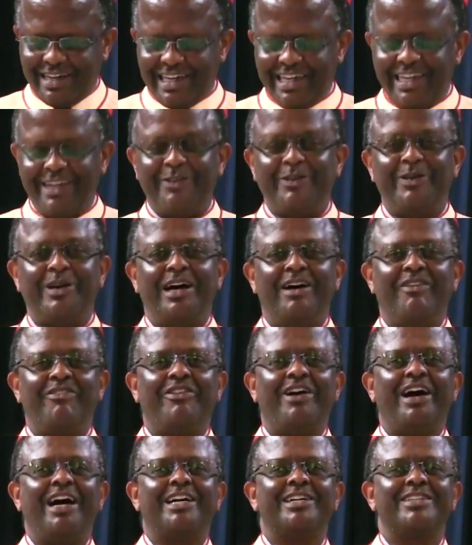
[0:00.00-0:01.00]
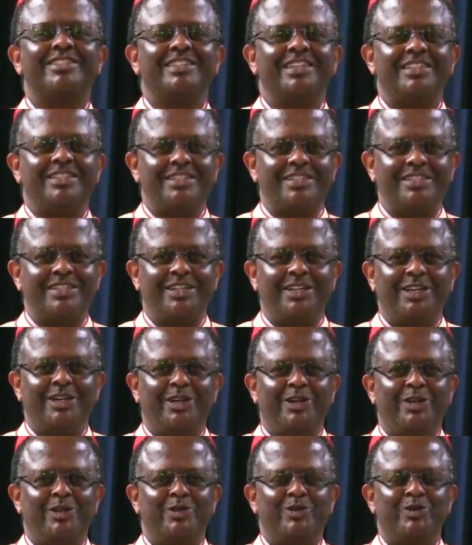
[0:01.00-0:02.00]
and to have access
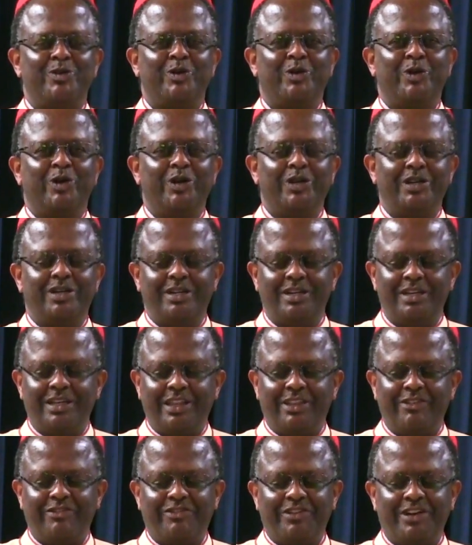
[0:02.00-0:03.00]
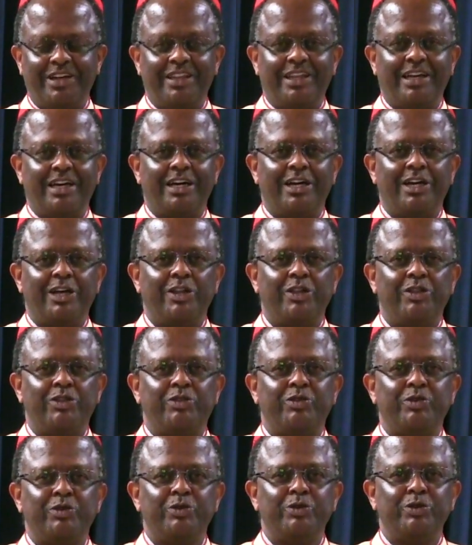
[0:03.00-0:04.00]
to God the Father
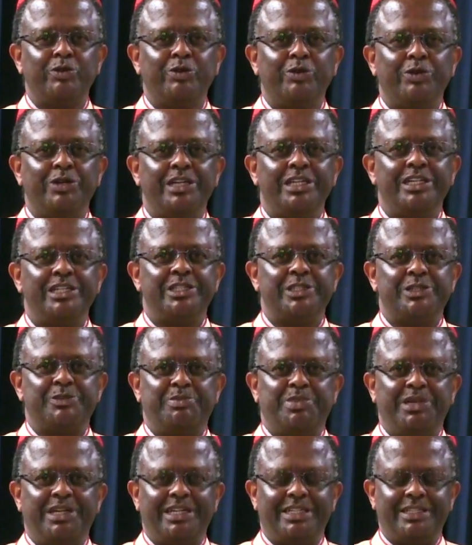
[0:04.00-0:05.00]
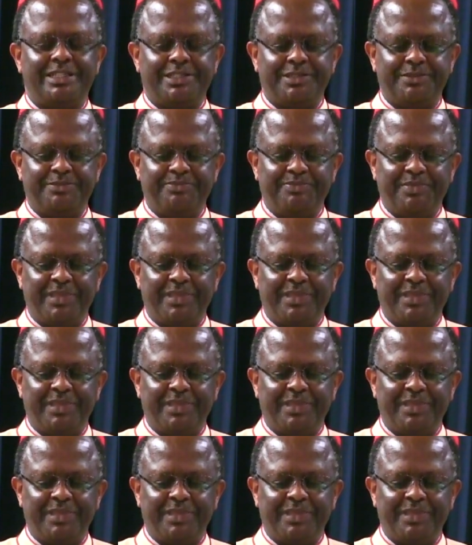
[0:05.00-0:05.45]
through his Spirit.